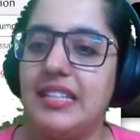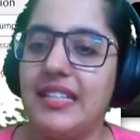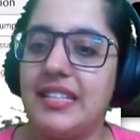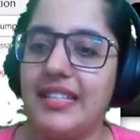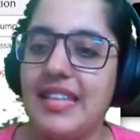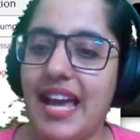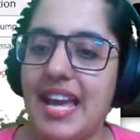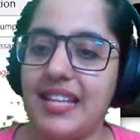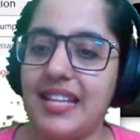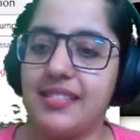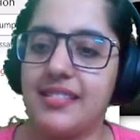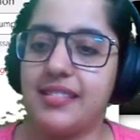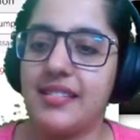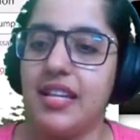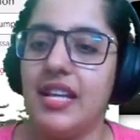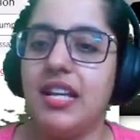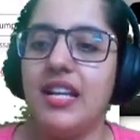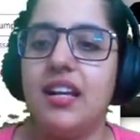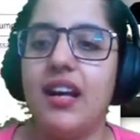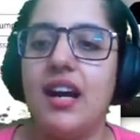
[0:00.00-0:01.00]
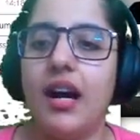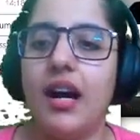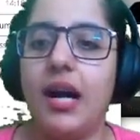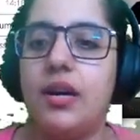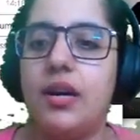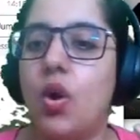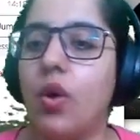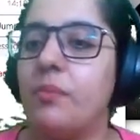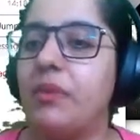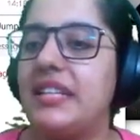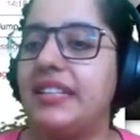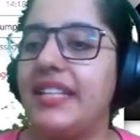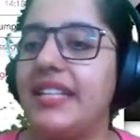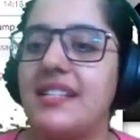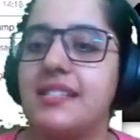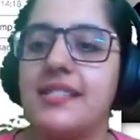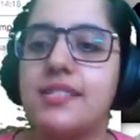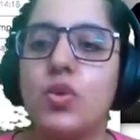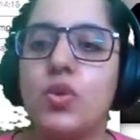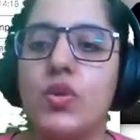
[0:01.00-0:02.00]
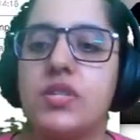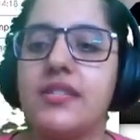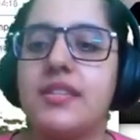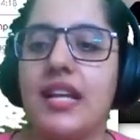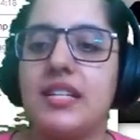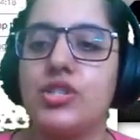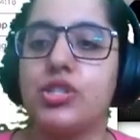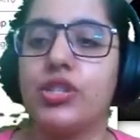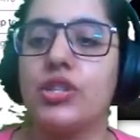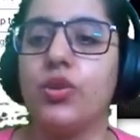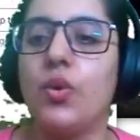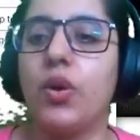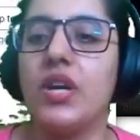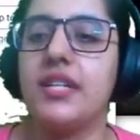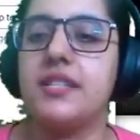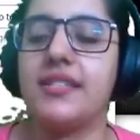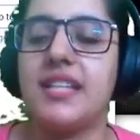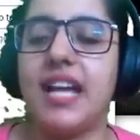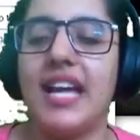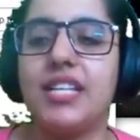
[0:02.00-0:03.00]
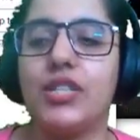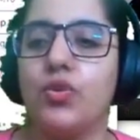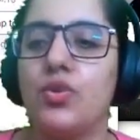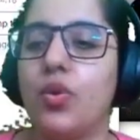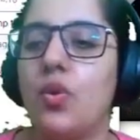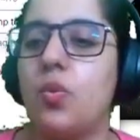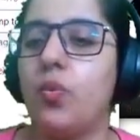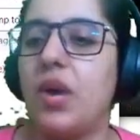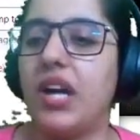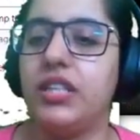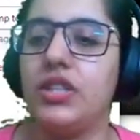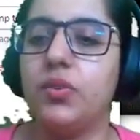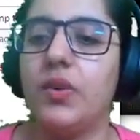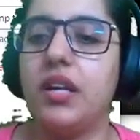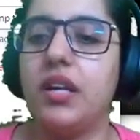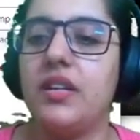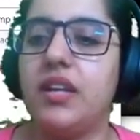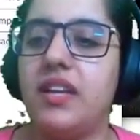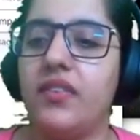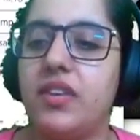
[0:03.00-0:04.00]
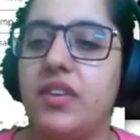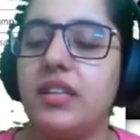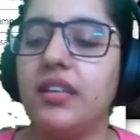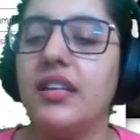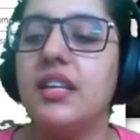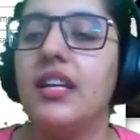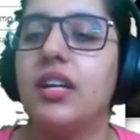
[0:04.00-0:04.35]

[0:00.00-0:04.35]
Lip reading: Yes? Omar, there is no such noise. I don't know why you are hearing.